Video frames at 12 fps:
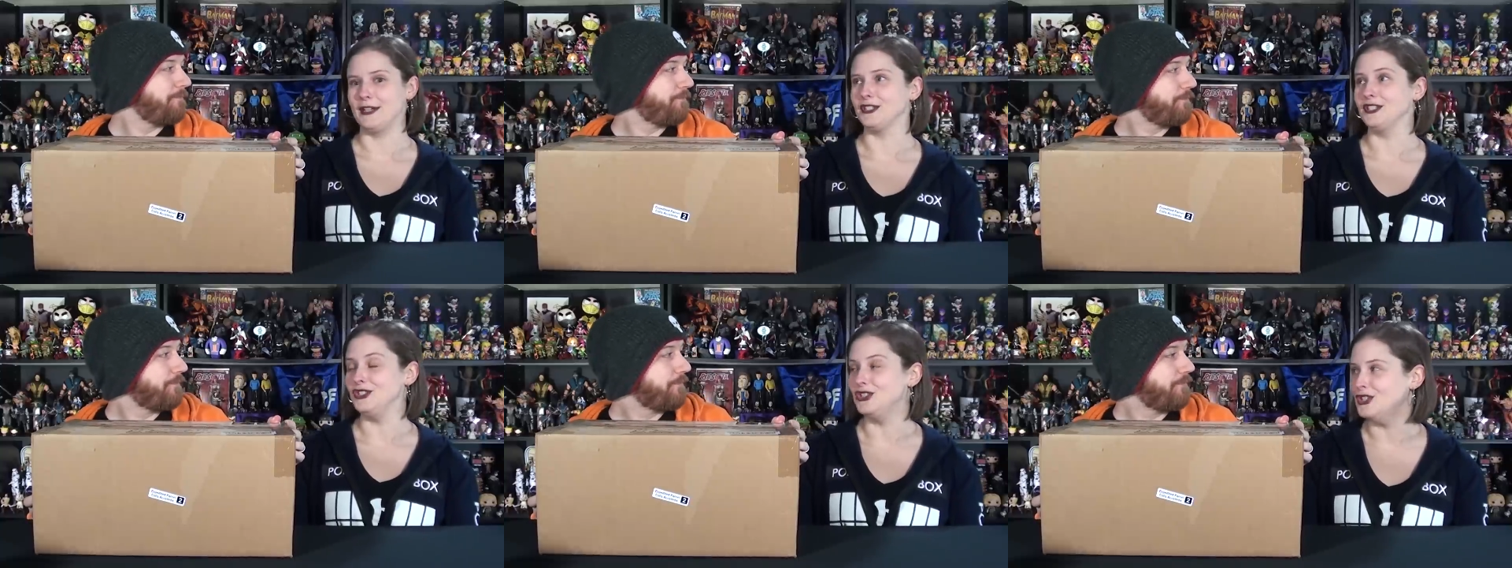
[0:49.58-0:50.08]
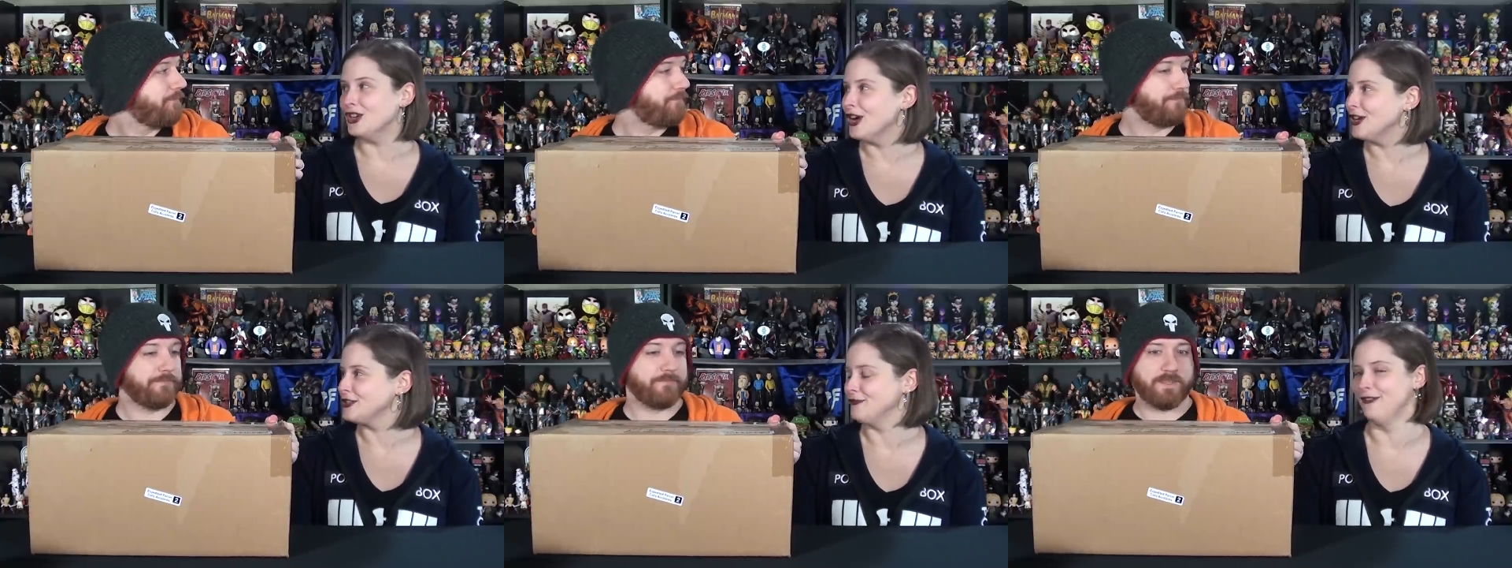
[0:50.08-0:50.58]
Speaker 1: actually
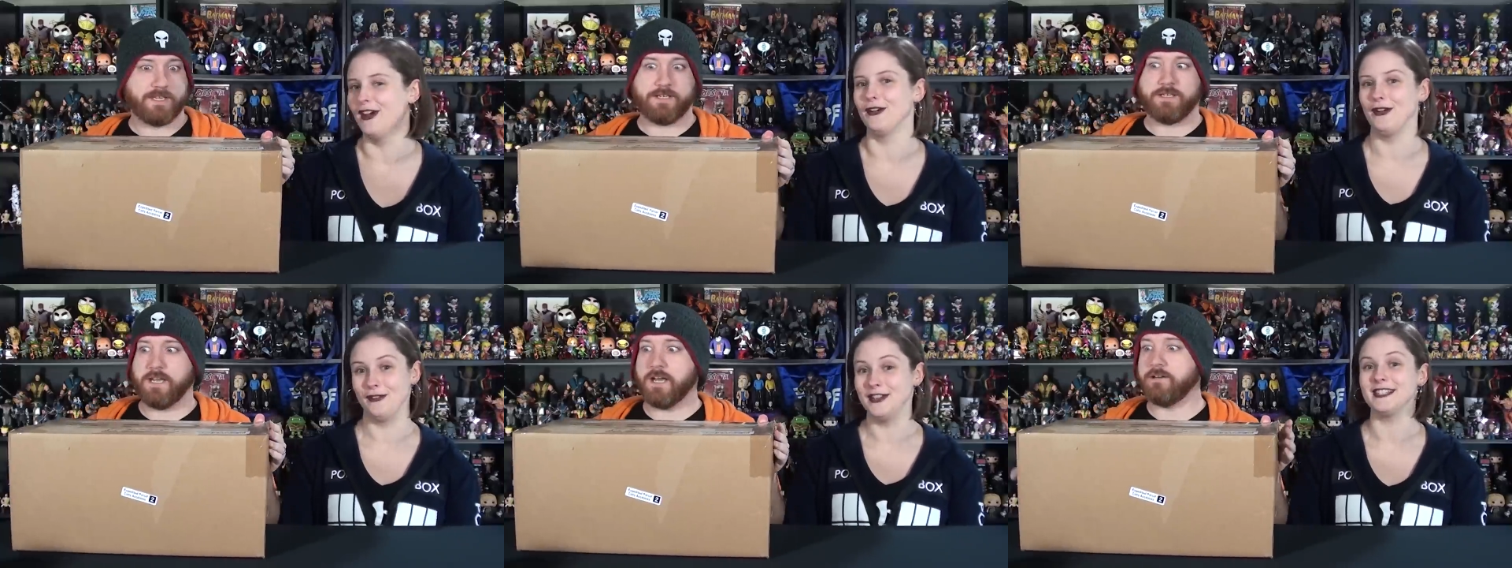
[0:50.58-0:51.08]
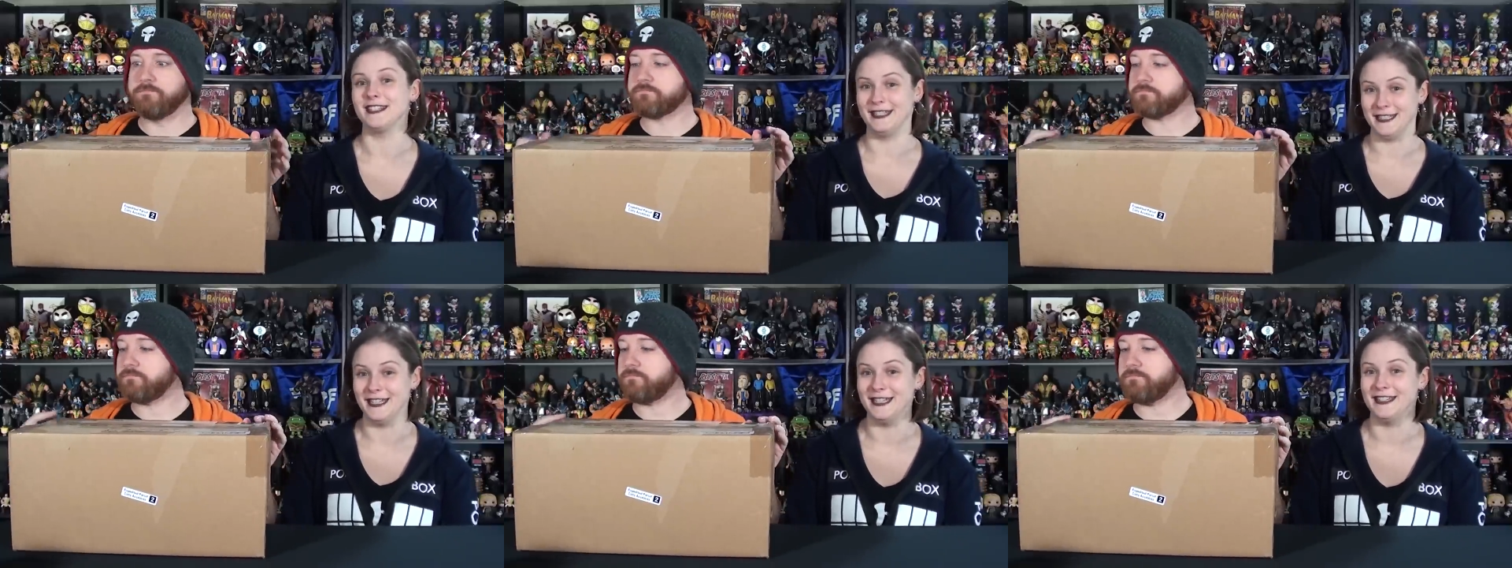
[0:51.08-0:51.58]
just very yeah. recently
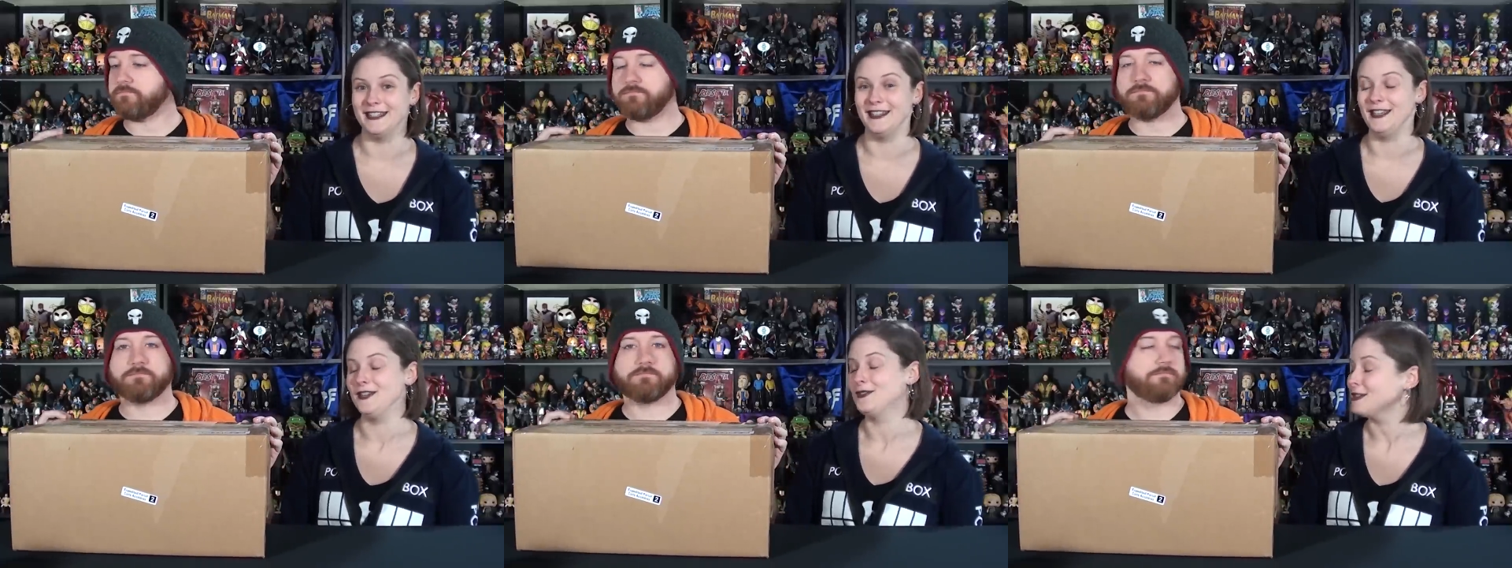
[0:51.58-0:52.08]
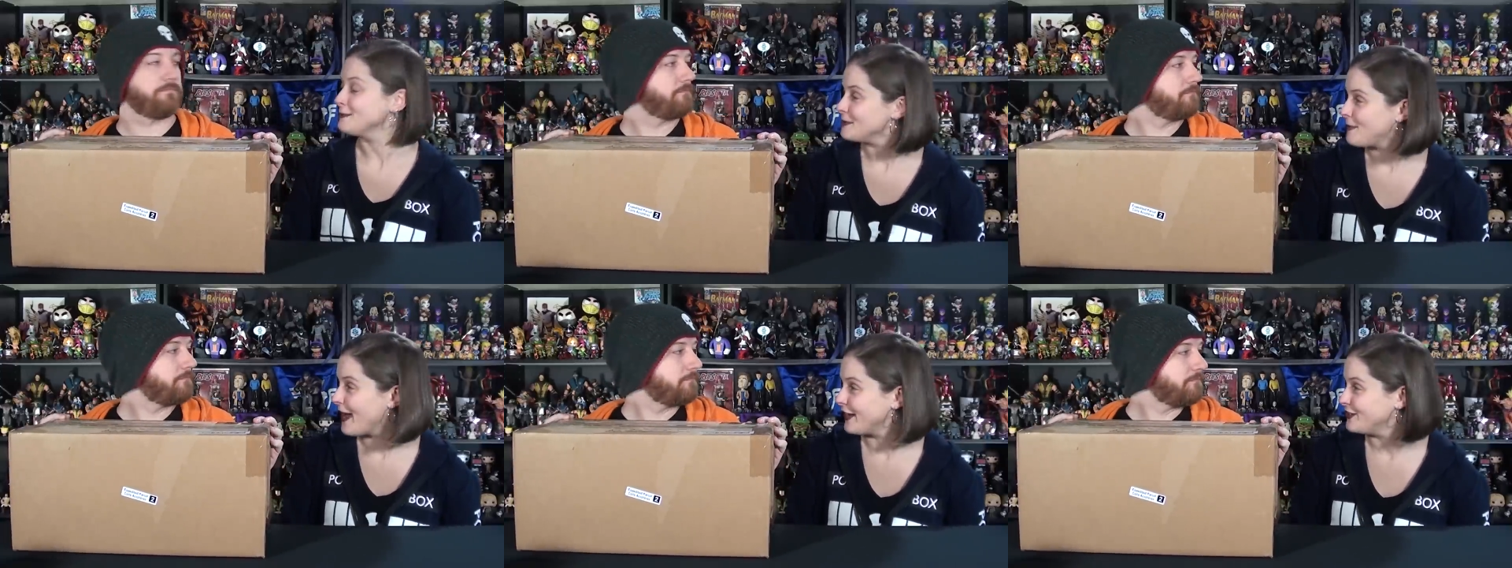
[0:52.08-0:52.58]
did the Christmas
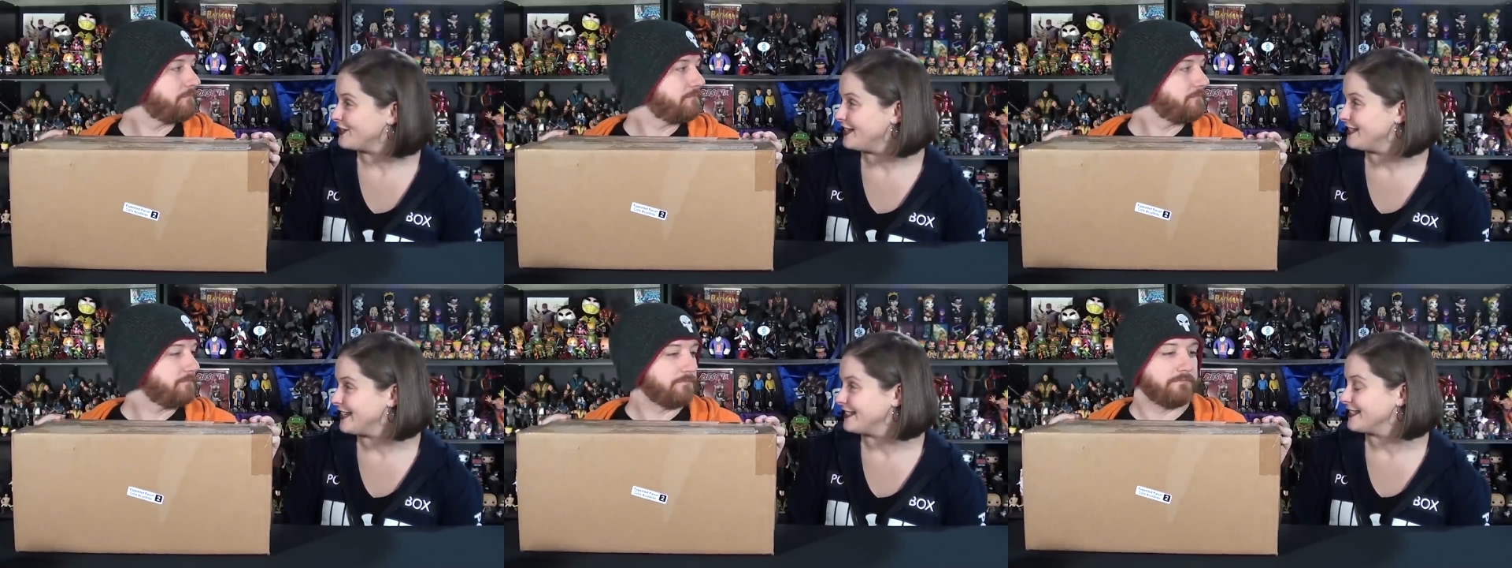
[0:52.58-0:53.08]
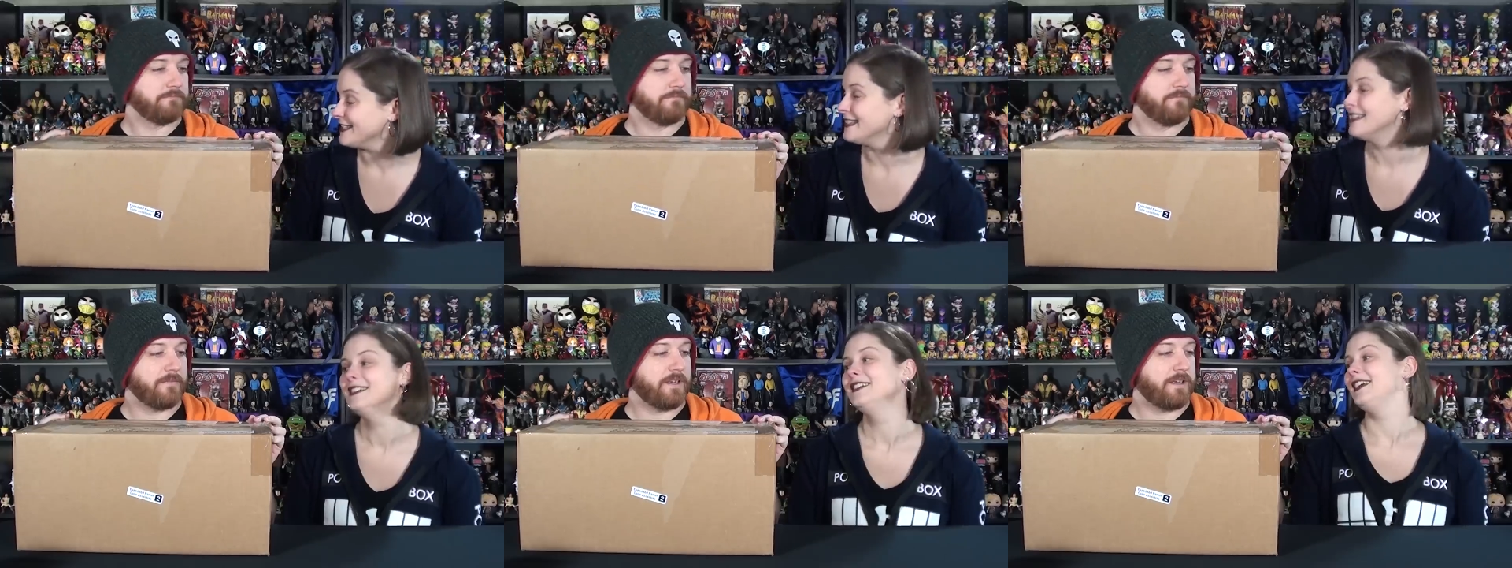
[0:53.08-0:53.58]
package that he sent us.
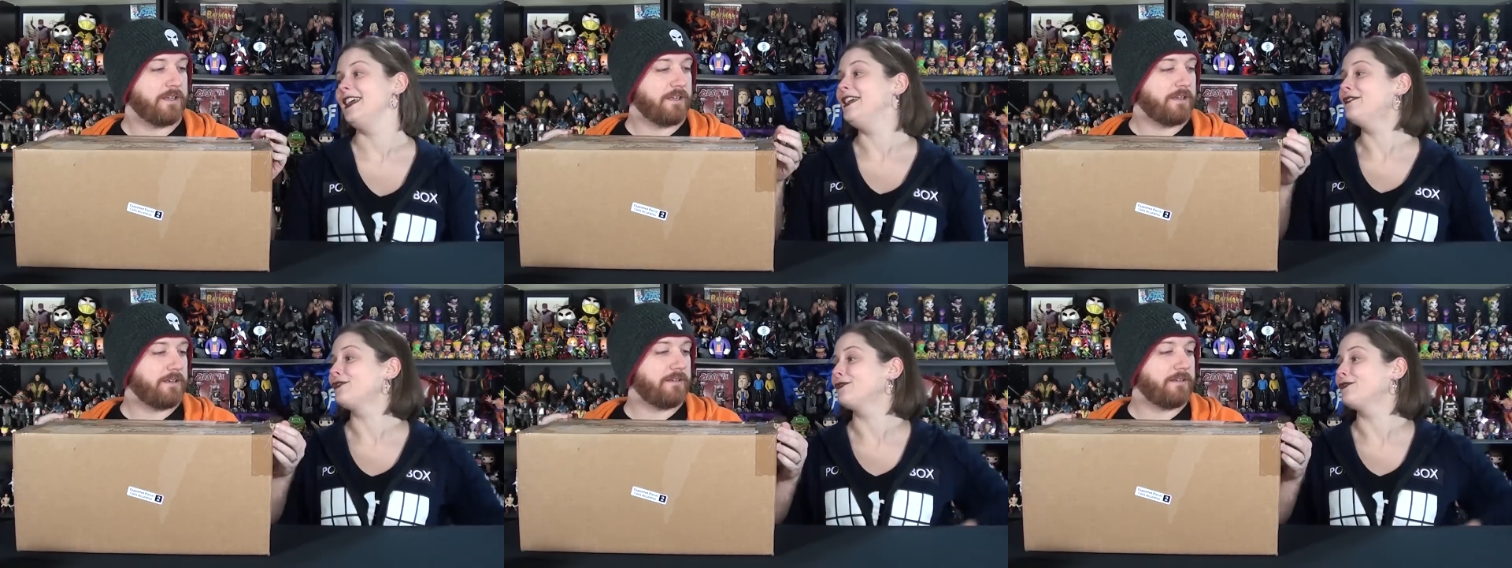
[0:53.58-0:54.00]
He even